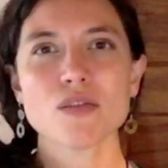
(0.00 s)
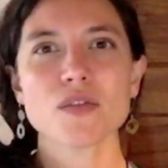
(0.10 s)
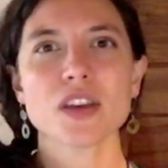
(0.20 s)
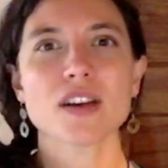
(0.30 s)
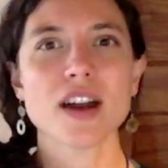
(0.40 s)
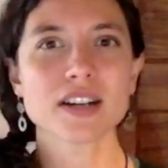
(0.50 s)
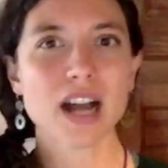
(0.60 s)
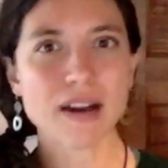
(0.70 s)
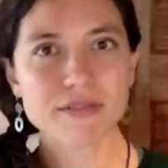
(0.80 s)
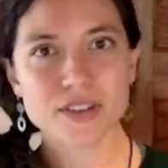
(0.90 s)
feel
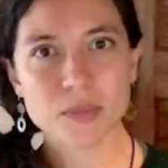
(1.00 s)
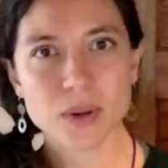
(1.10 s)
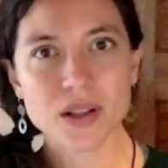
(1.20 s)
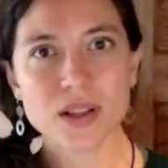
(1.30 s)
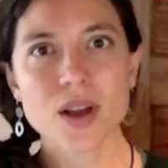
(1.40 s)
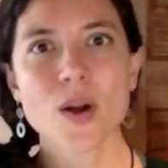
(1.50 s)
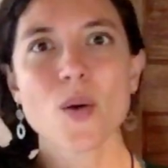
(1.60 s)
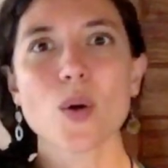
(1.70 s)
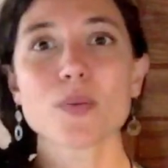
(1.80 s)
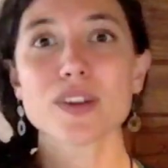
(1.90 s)
uncomfortable
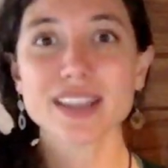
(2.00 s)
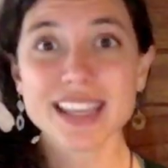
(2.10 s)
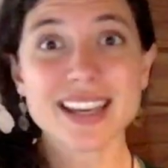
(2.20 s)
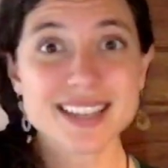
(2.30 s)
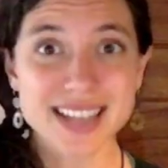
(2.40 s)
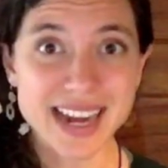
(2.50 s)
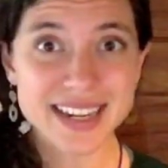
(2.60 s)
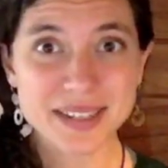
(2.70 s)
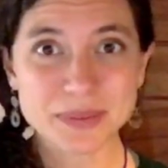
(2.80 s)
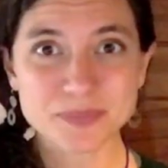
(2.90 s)
or really excited.